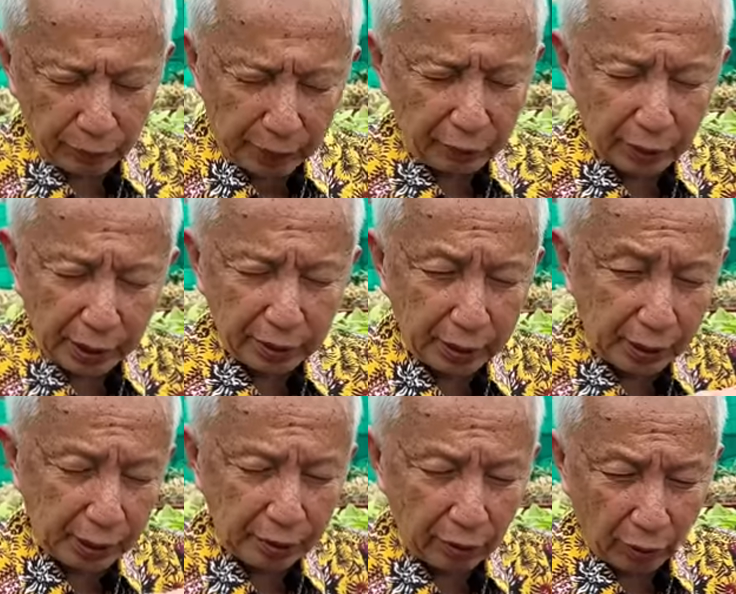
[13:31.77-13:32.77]
field work
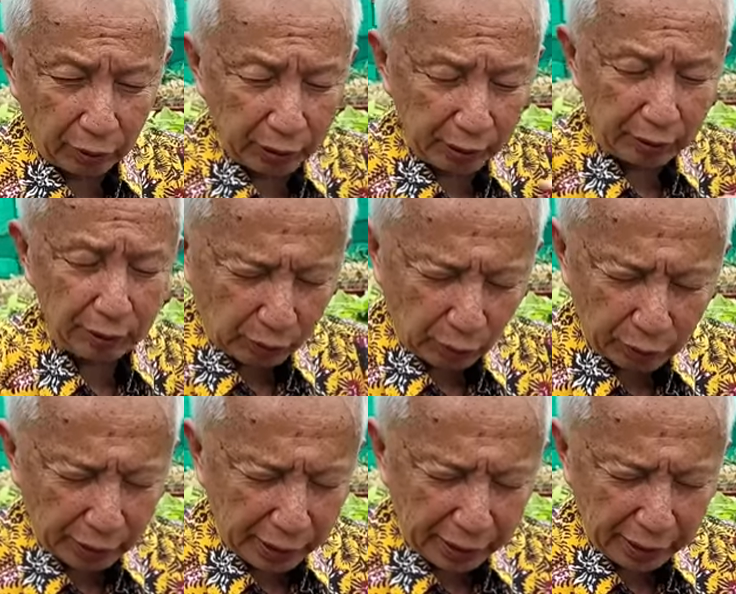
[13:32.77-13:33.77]
in all these
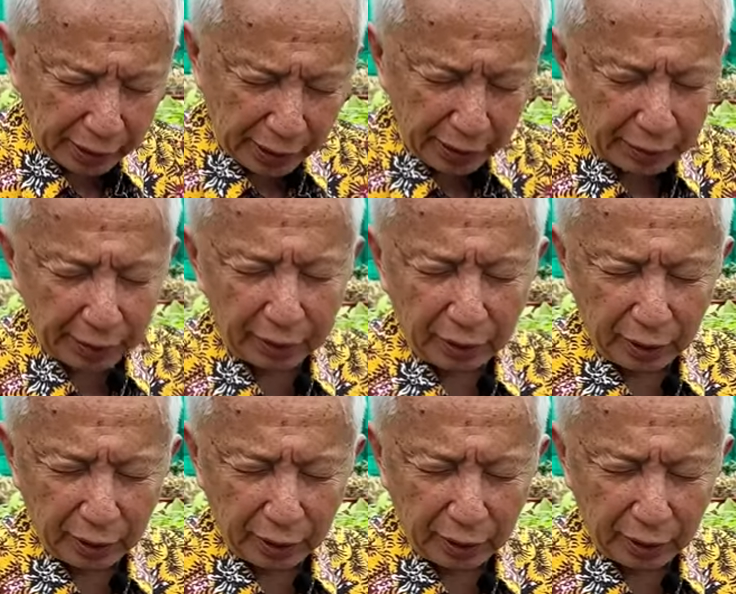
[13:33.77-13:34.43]
closely related